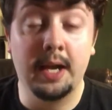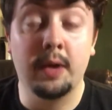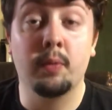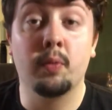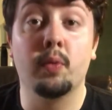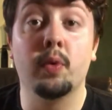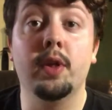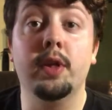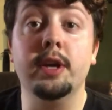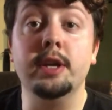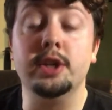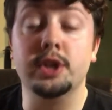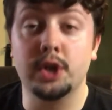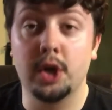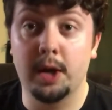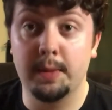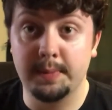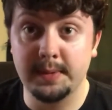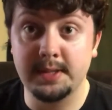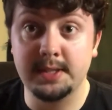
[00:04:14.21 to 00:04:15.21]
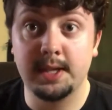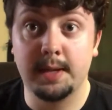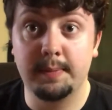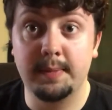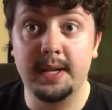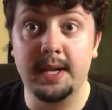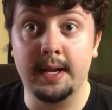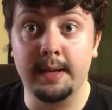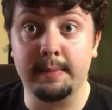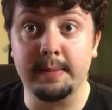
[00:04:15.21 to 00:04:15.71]
It really sharpens up
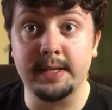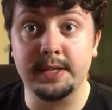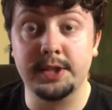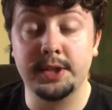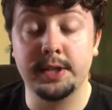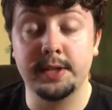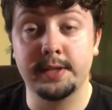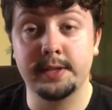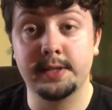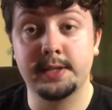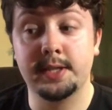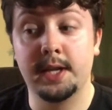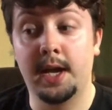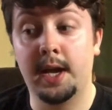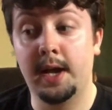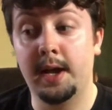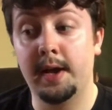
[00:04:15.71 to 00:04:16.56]
the images.